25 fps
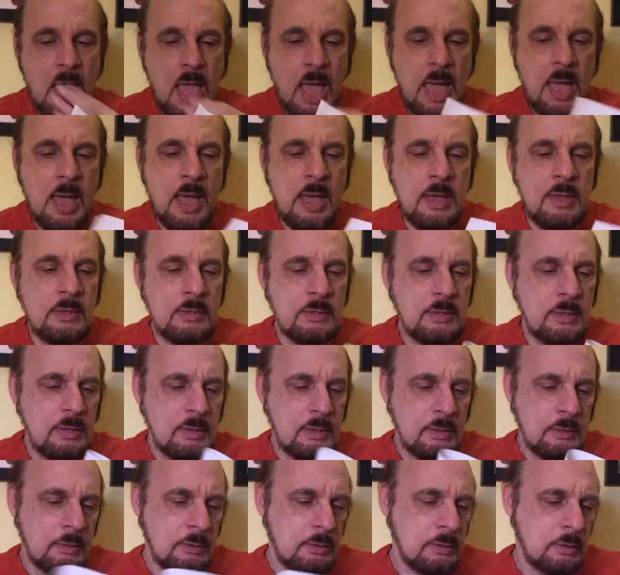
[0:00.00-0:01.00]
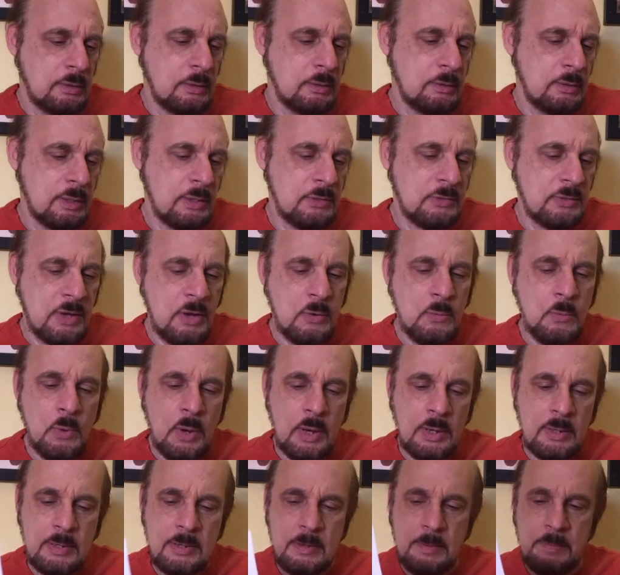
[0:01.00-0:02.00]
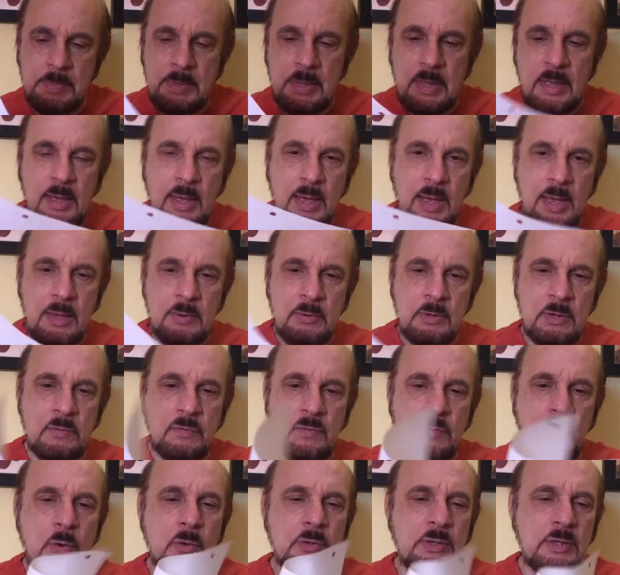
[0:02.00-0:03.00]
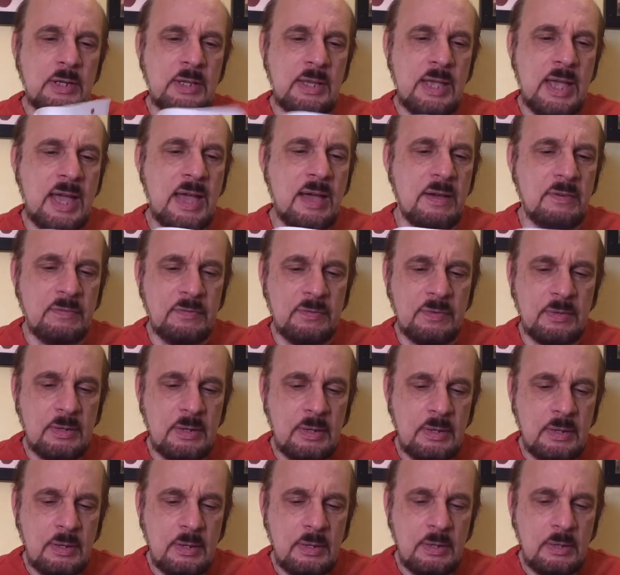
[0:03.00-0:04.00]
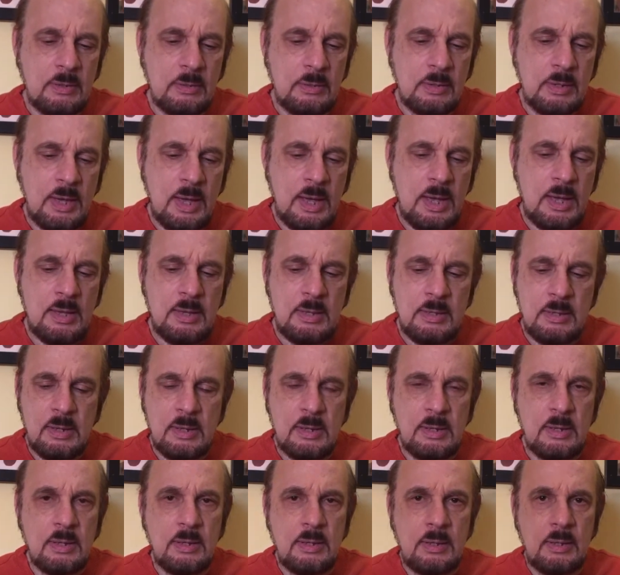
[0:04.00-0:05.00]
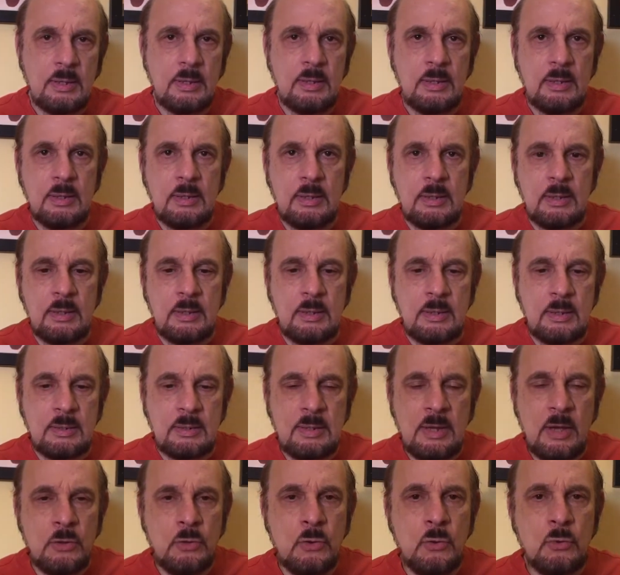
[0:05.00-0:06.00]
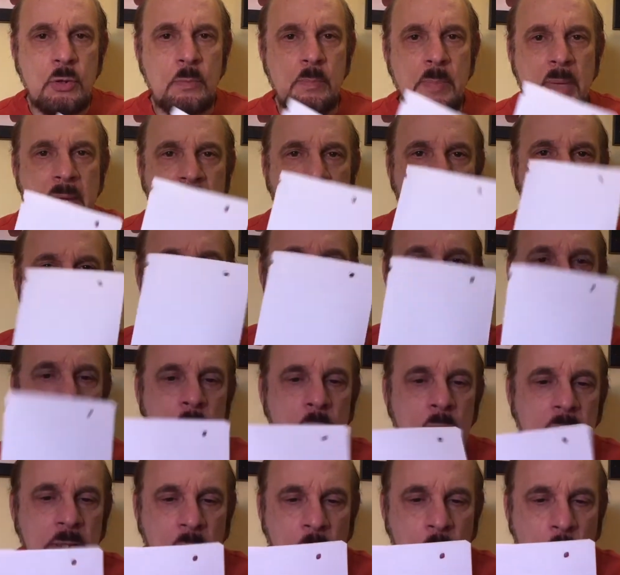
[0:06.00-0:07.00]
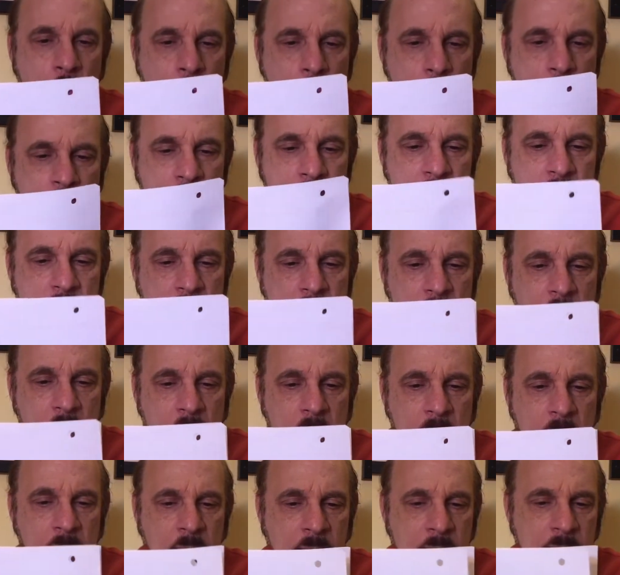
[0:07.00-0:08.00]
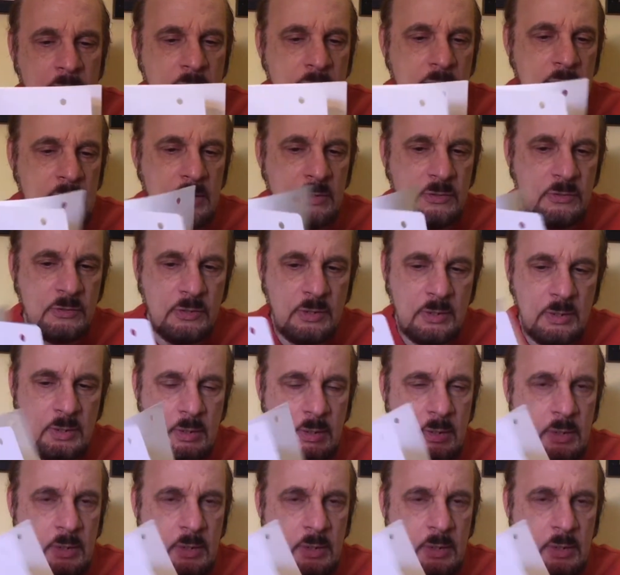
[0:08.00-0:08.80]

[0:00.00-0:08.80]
and let's get one. I'm going to fold it in half. Okay. Now you can make a journal that opens like this.